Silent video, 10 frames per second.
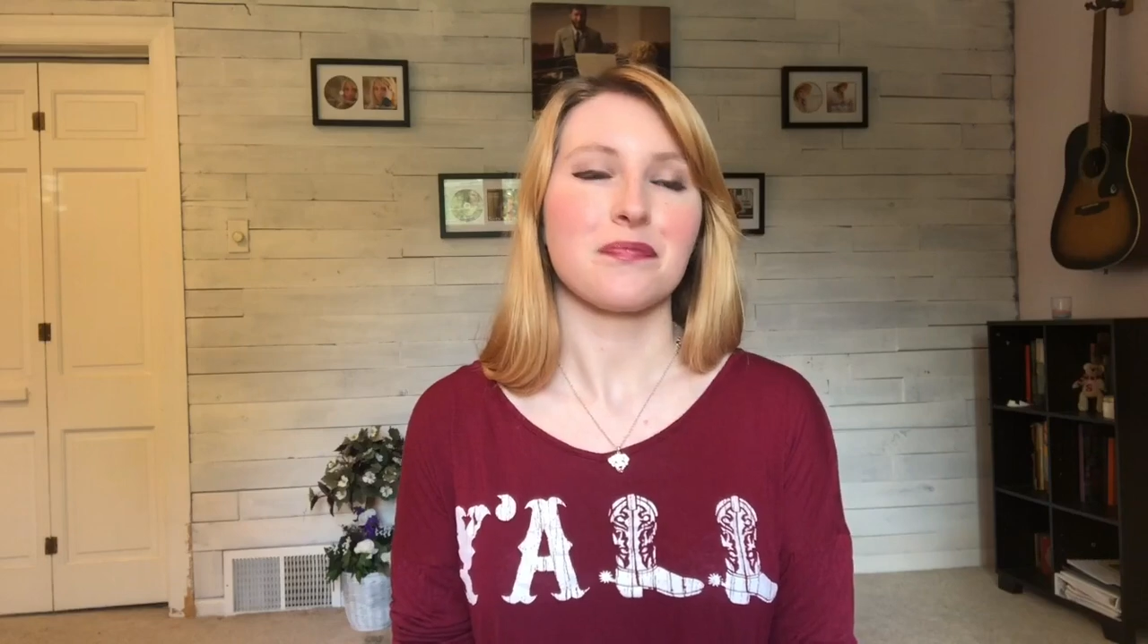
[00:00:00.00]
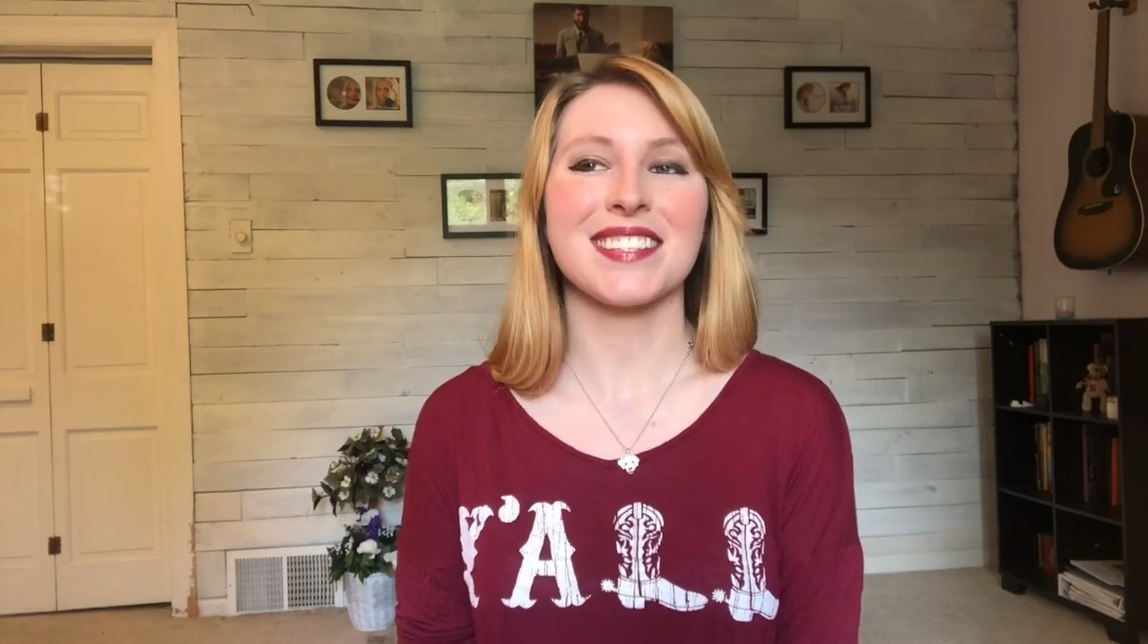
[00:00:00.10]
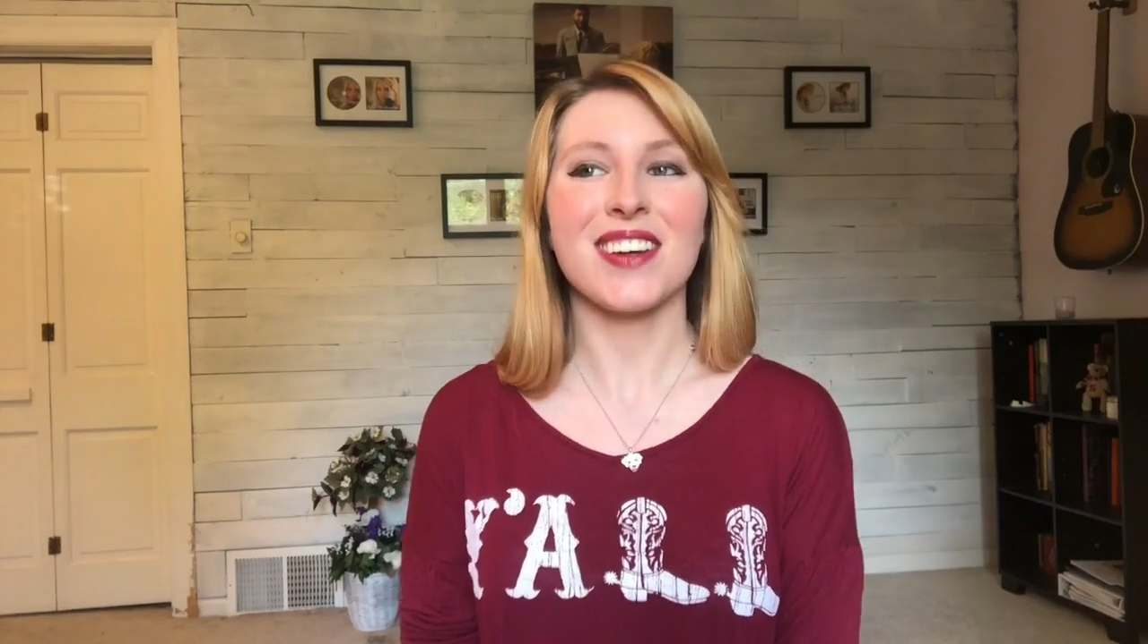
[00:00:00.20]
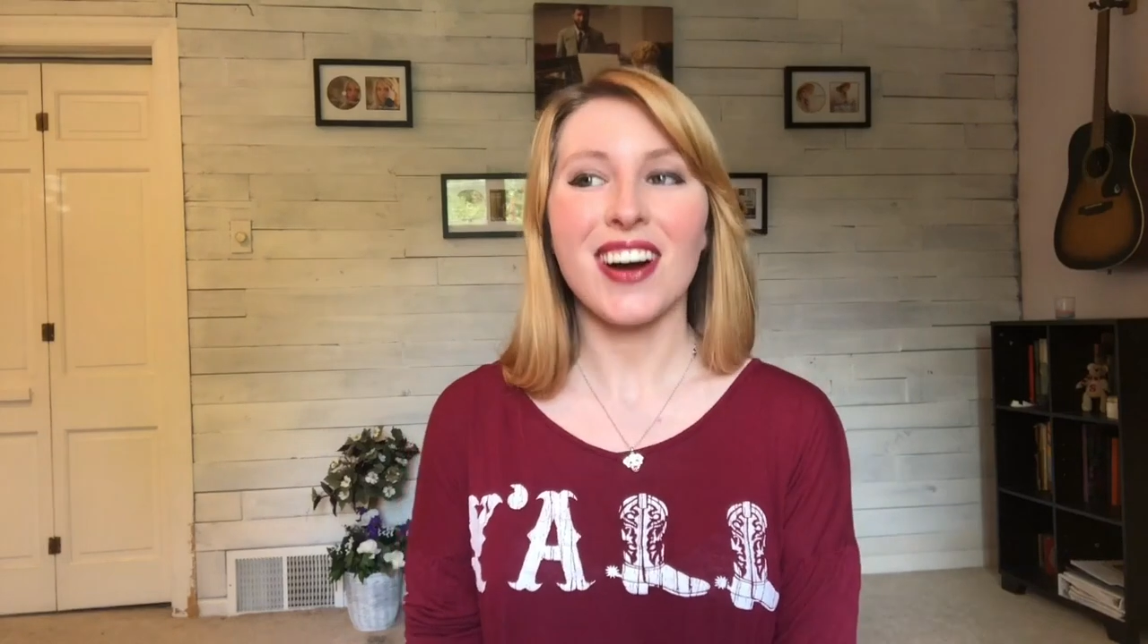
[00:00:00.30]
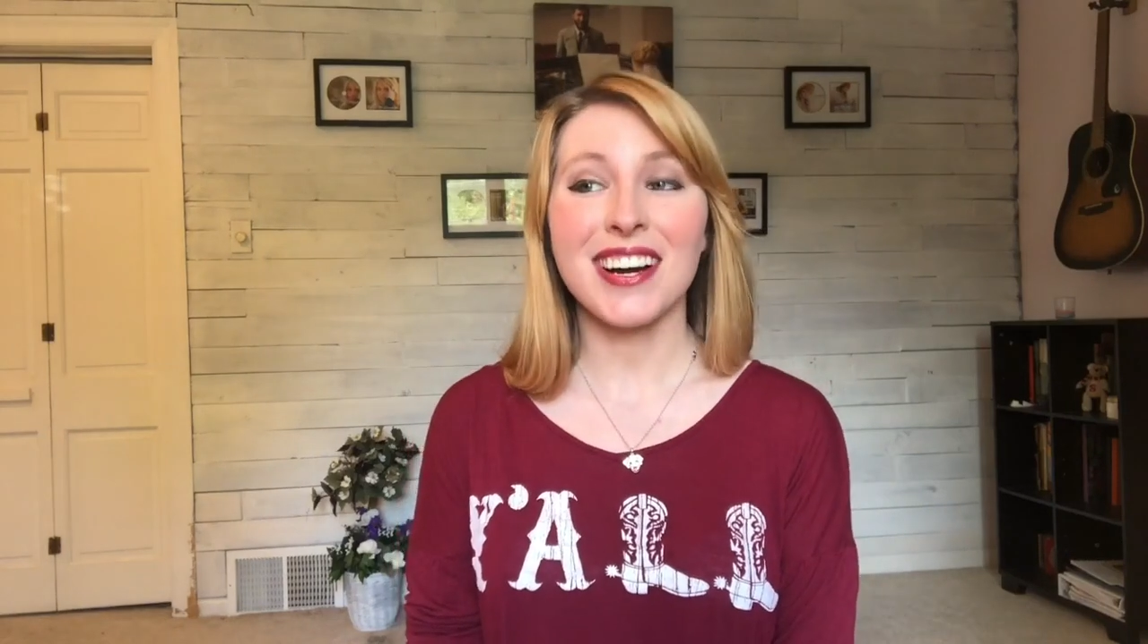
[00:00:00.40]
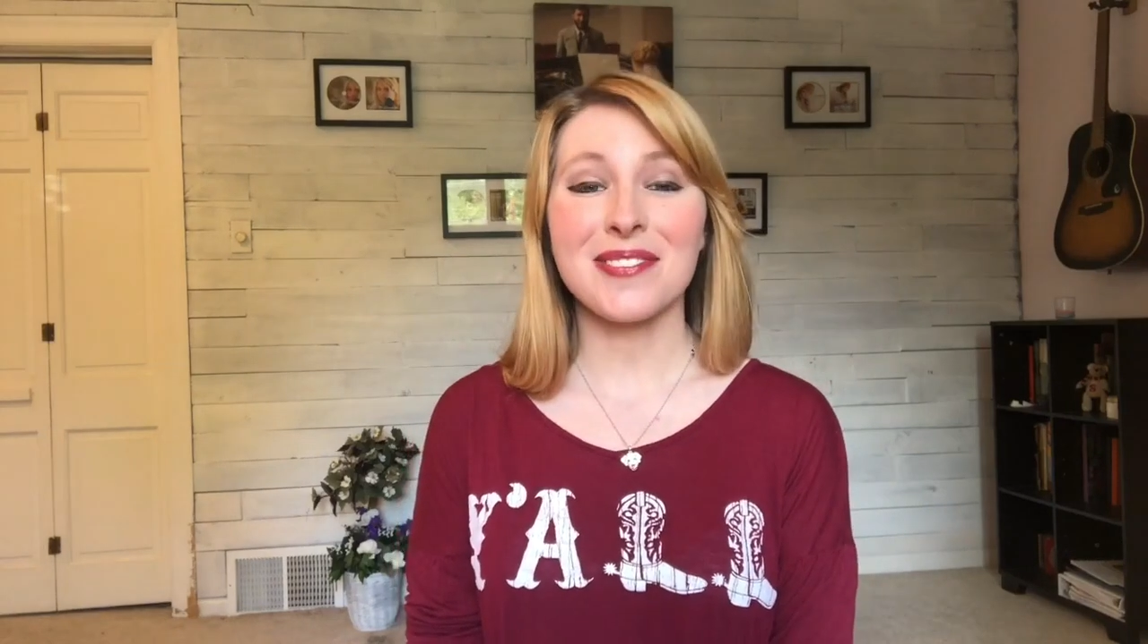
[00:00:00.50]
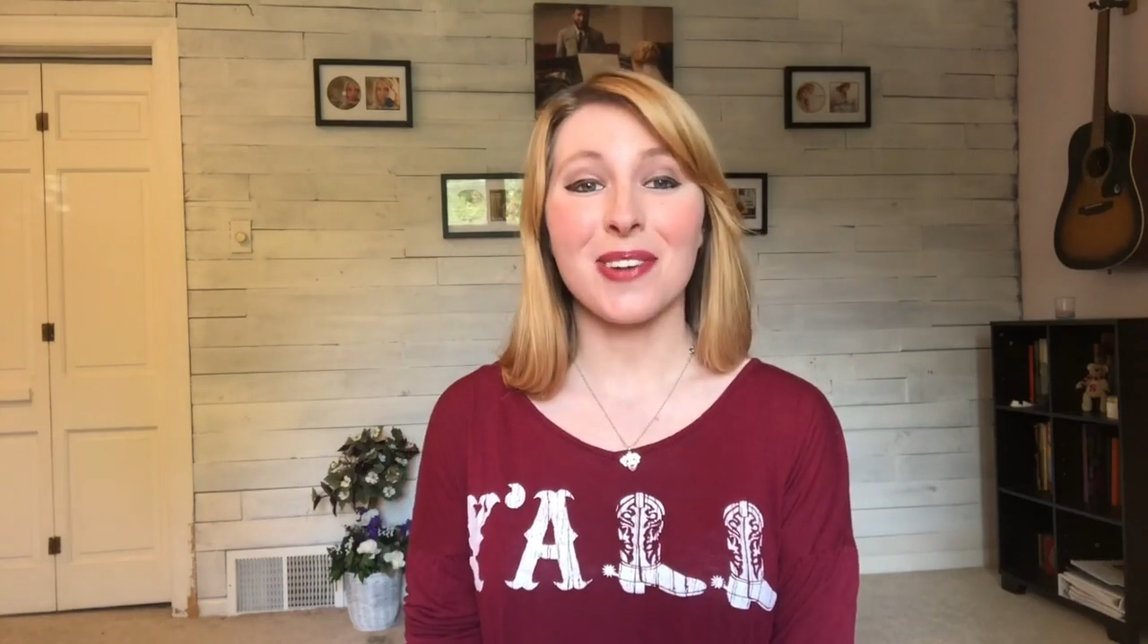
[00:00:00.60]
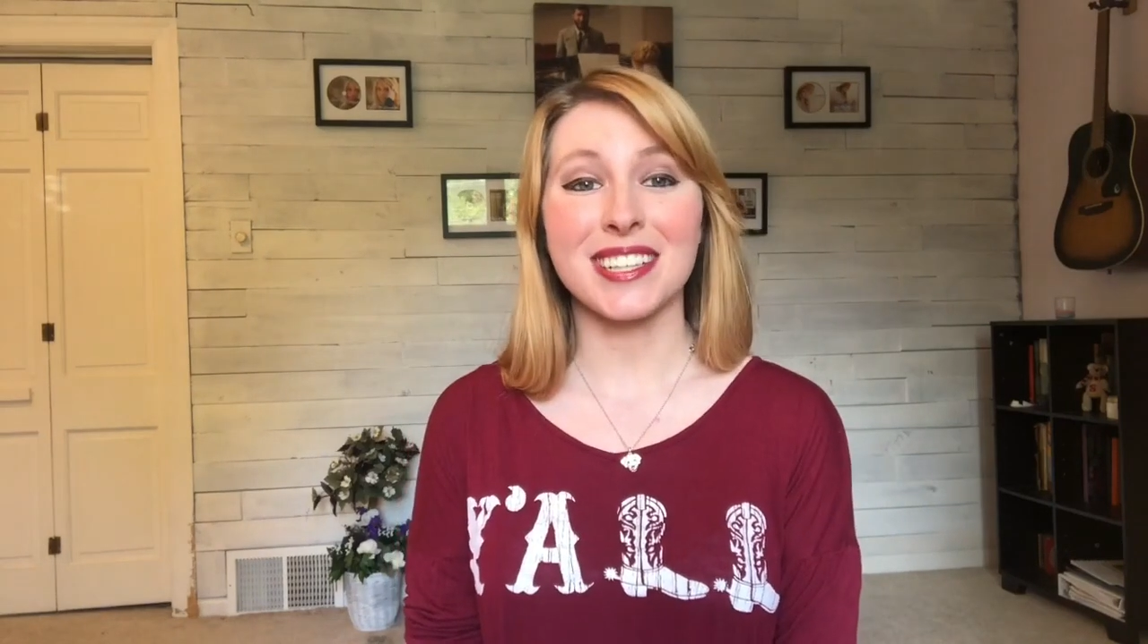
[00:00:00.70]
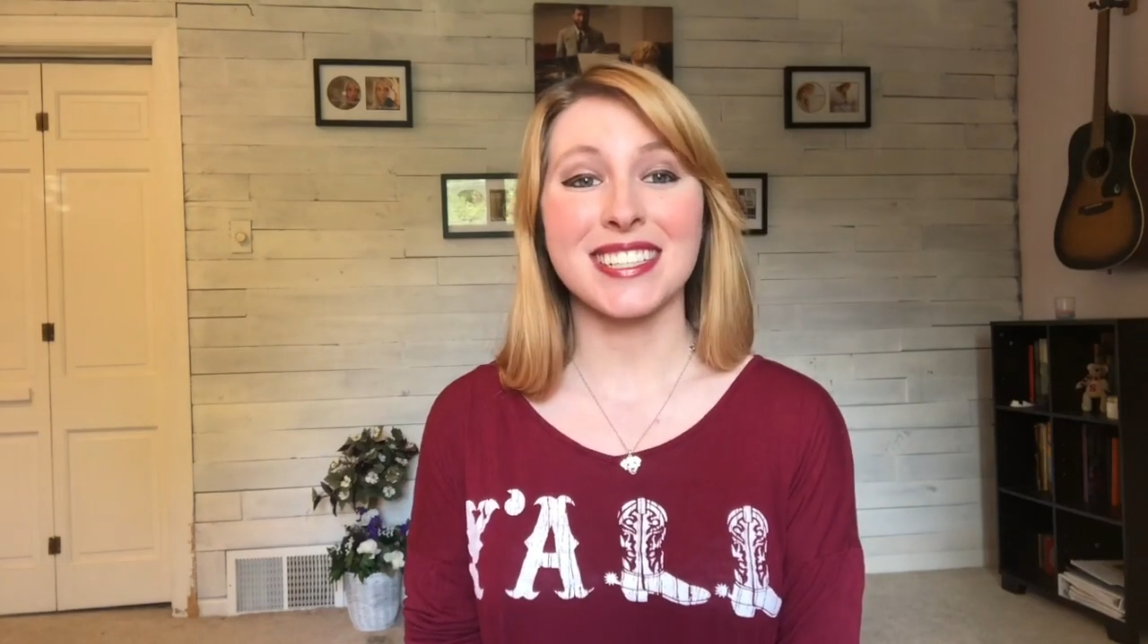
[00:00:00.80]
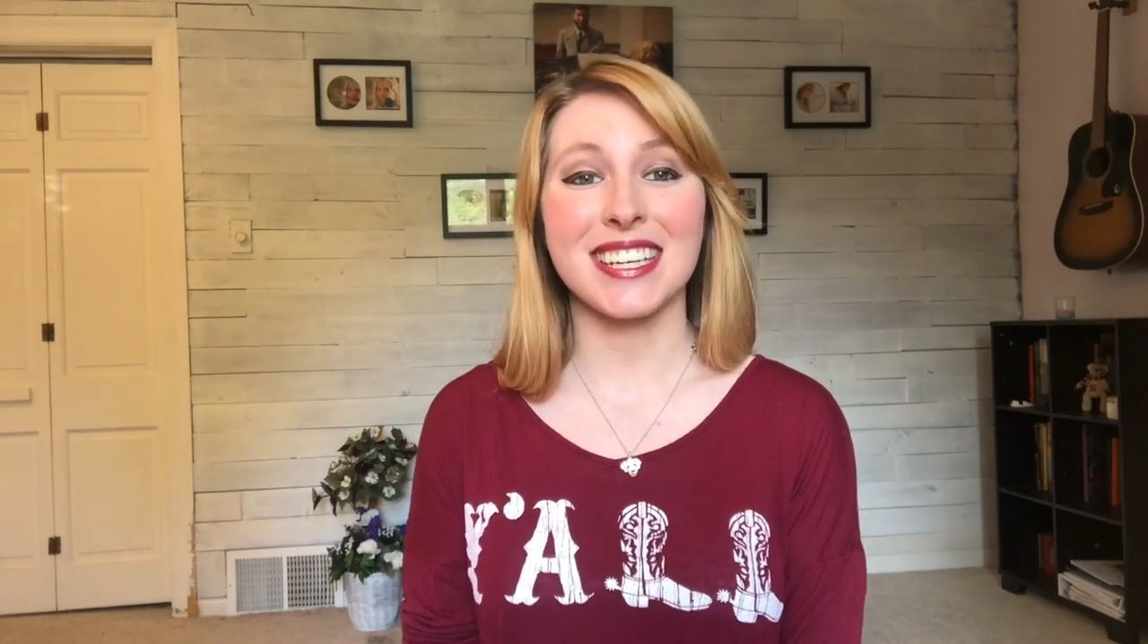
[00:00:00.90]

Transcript: His aunt wanted